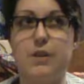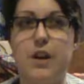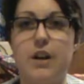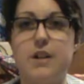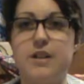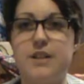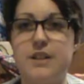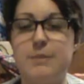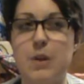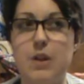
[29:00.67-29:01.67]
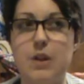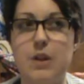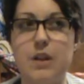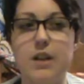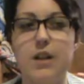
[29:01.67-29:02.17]
large and
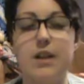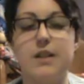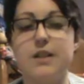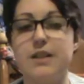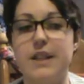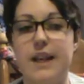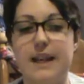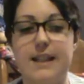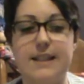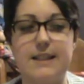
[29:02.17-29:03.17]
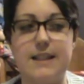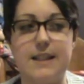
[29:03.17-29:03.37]
small. She had